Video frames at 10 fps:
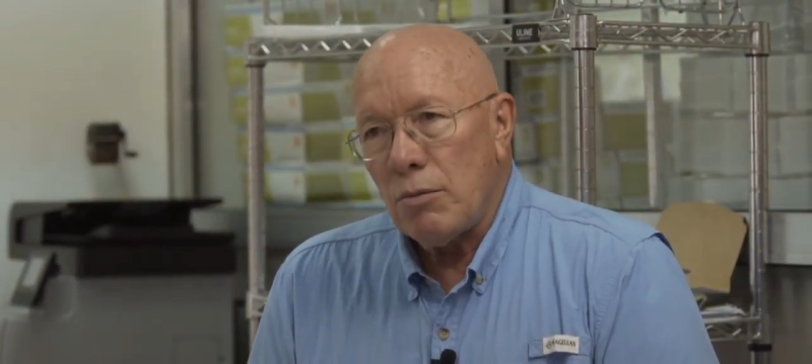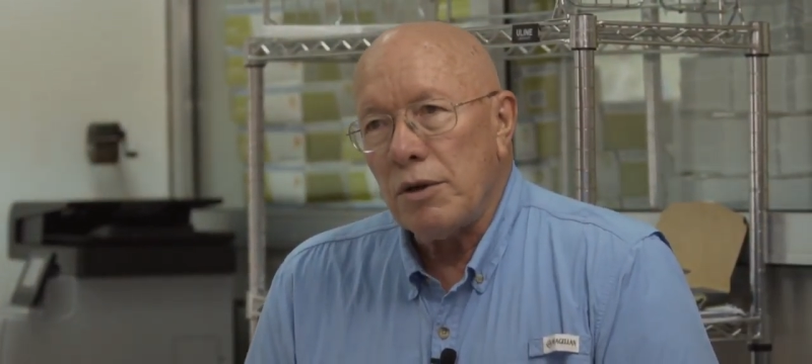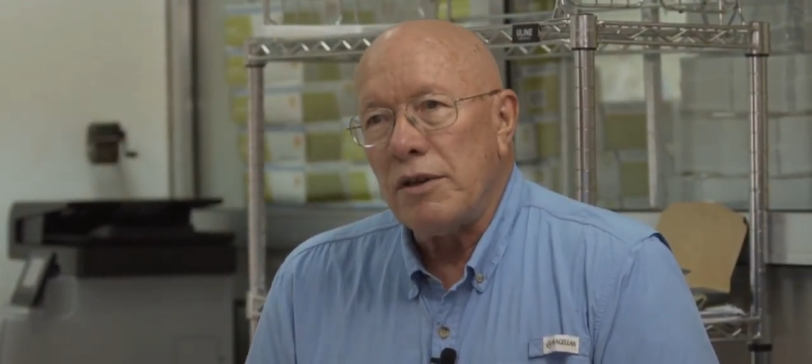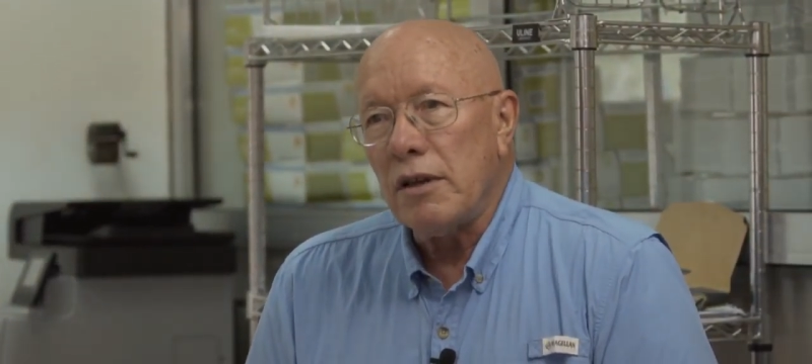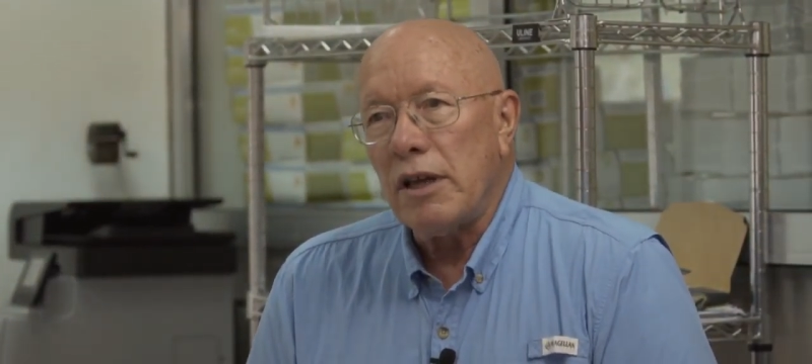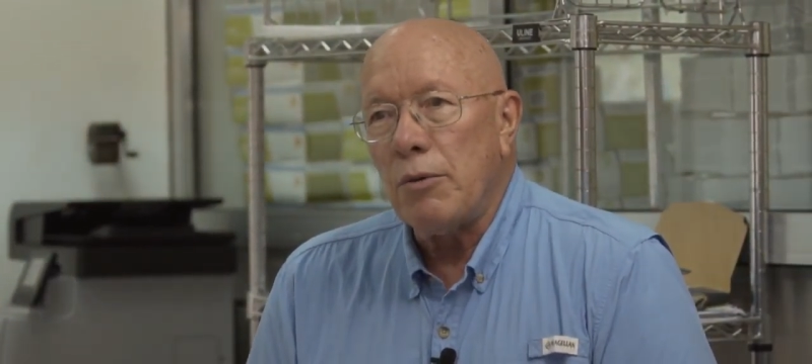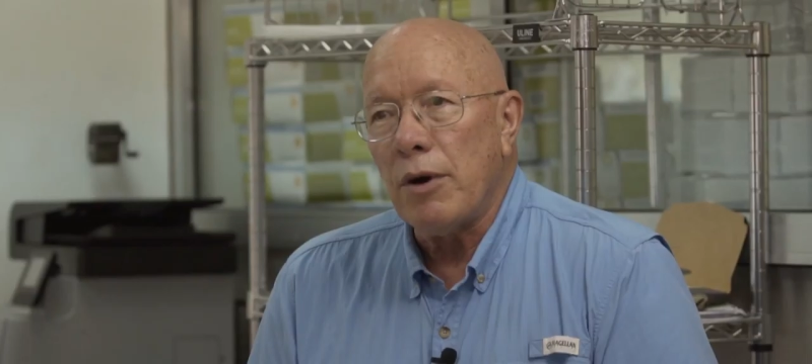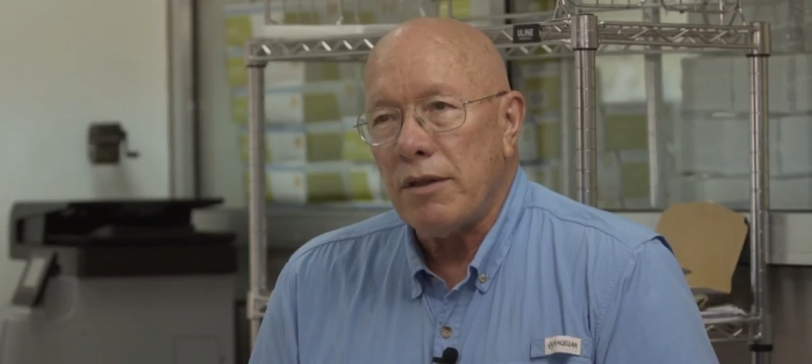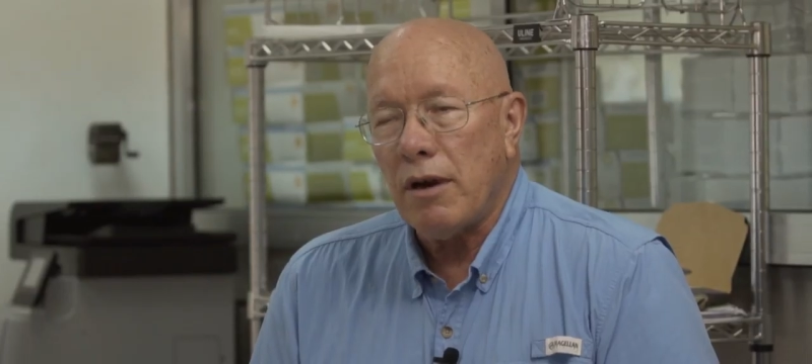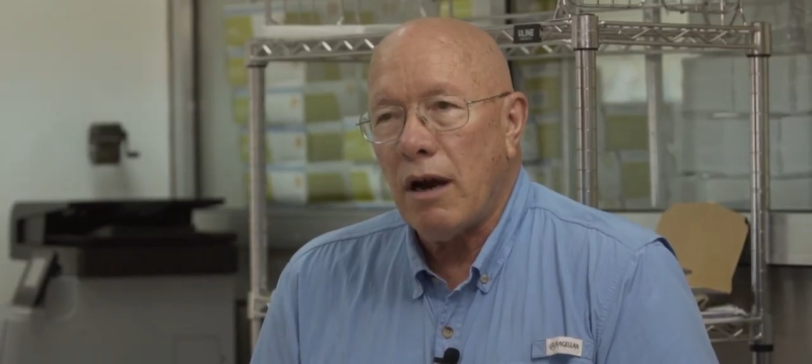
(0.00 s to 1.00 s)
We're dealing
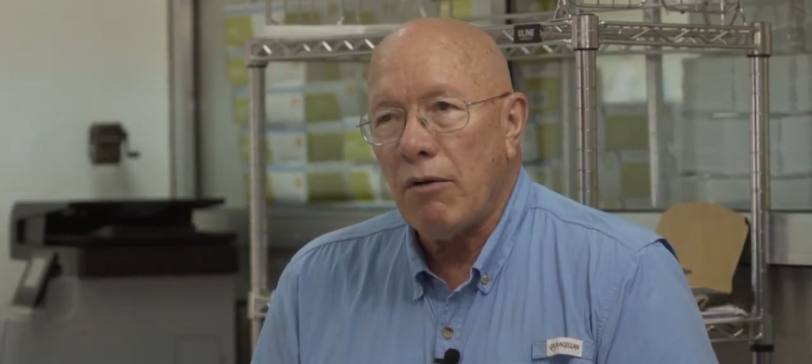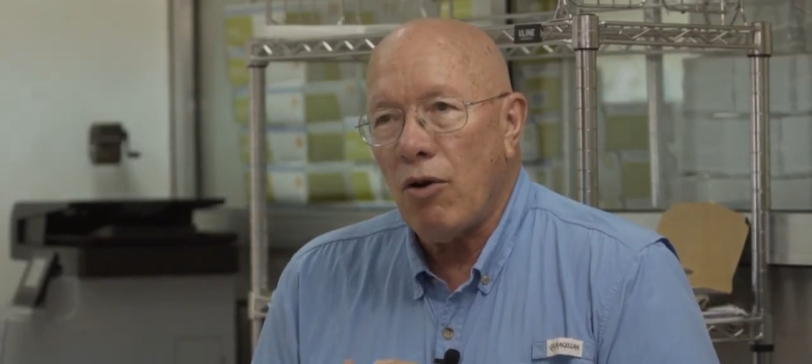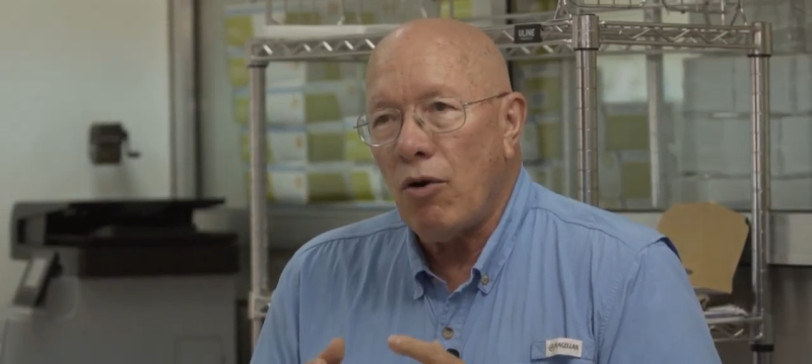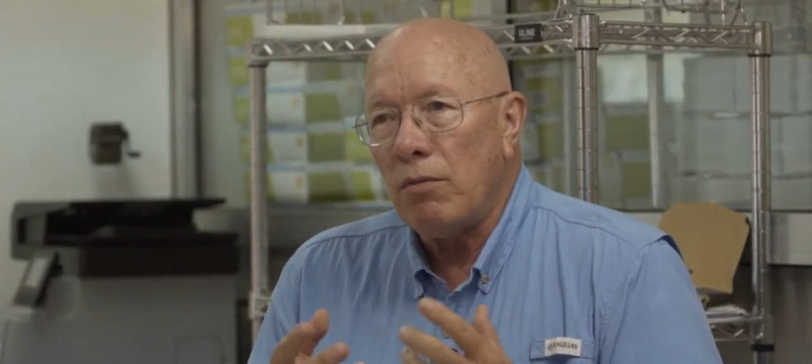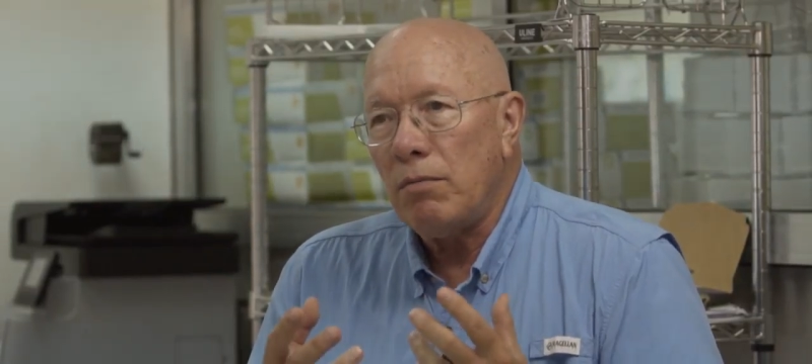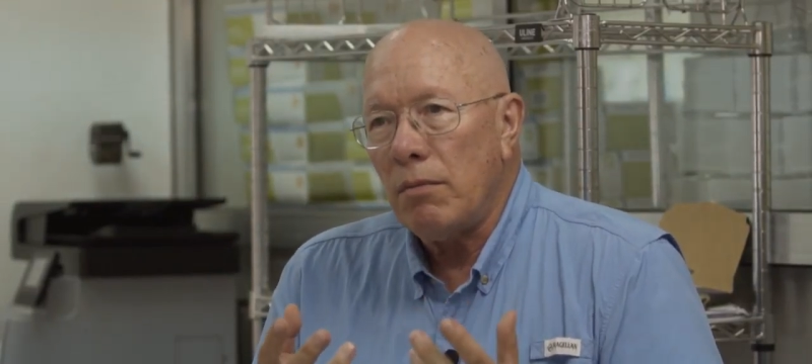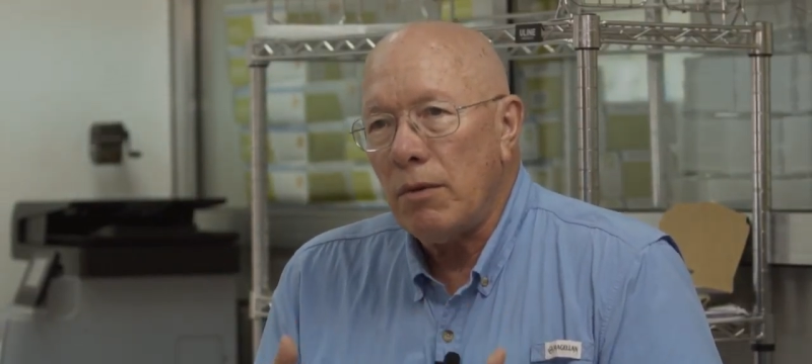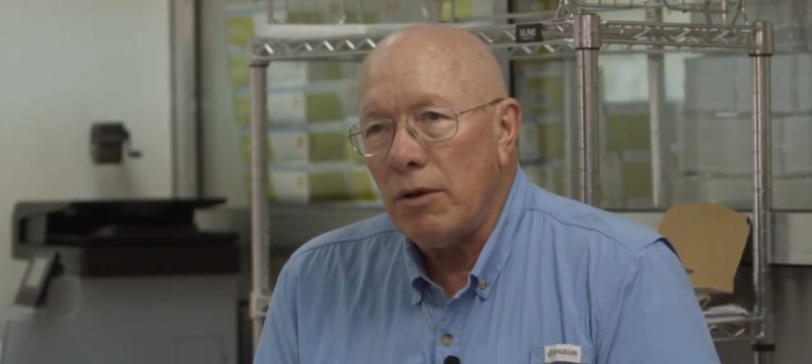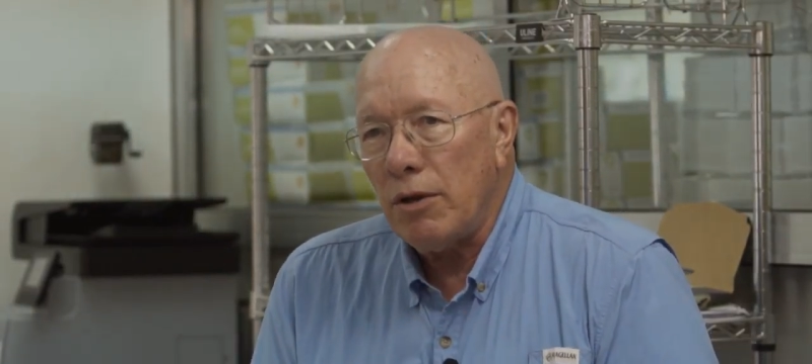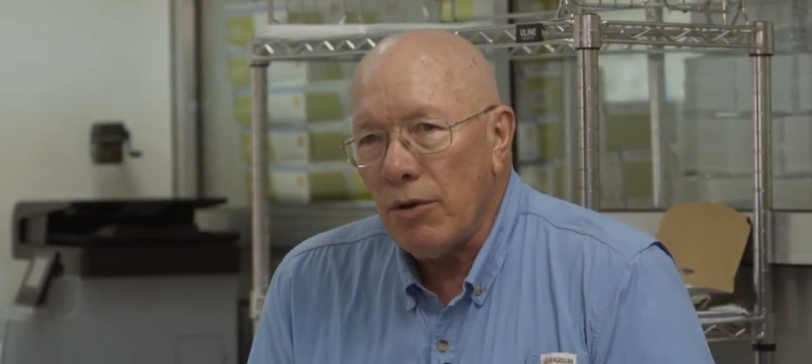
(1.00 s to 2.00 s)
with our own
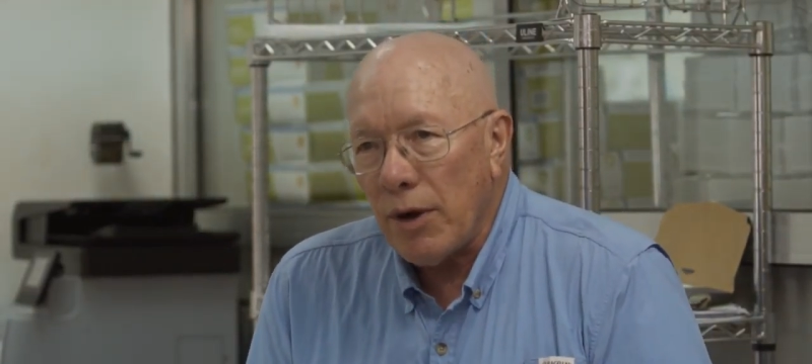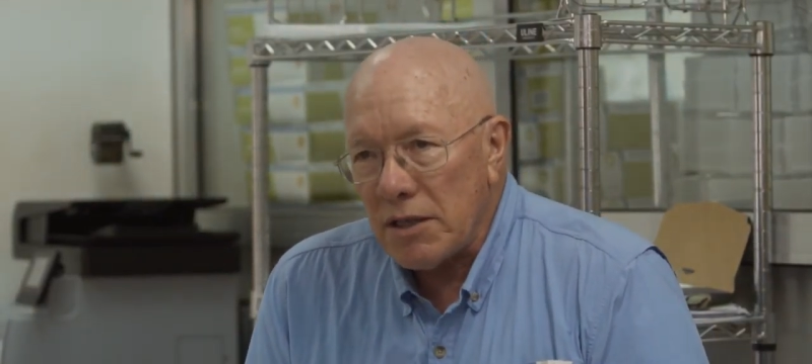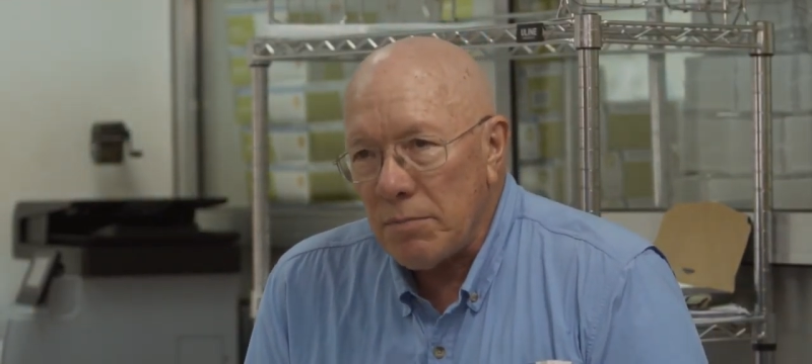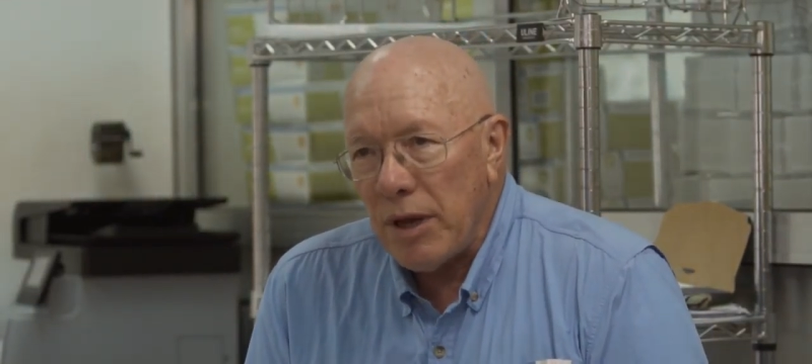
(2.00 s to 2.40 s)
US